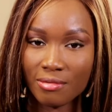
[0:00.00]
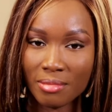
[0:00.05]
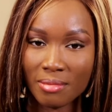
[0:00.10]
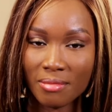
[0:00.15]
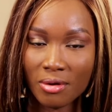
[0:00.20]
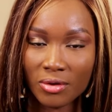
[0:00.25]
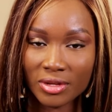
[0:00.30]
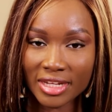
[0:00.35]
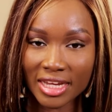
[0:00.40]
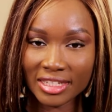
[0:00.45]

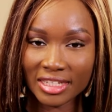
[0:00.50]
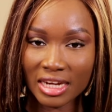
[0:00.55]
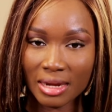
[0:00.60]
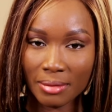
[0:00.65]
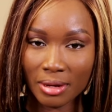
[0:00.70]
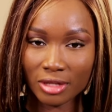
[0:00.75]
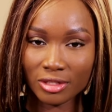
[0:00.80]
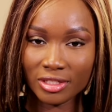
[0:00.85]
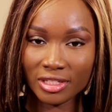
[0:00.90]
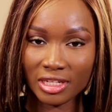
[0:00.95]
Remember what I said
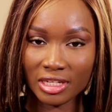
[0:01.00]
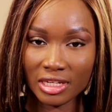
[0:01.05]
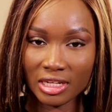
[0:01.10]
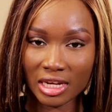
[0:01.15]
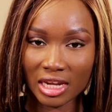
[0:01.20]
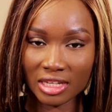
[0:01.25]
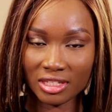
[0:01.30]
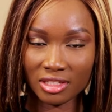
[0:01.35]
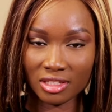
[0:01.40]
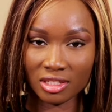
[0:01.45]
about skin
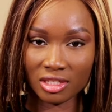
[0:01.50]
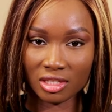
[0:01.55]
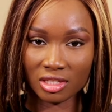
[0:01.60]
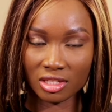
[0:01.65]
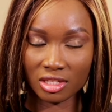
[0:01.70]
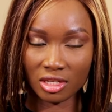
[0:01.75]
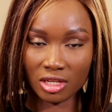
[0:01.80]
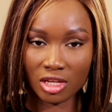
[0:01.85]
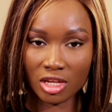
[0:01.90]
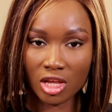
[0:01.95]

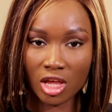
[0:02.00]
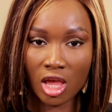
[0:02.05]
elasticity.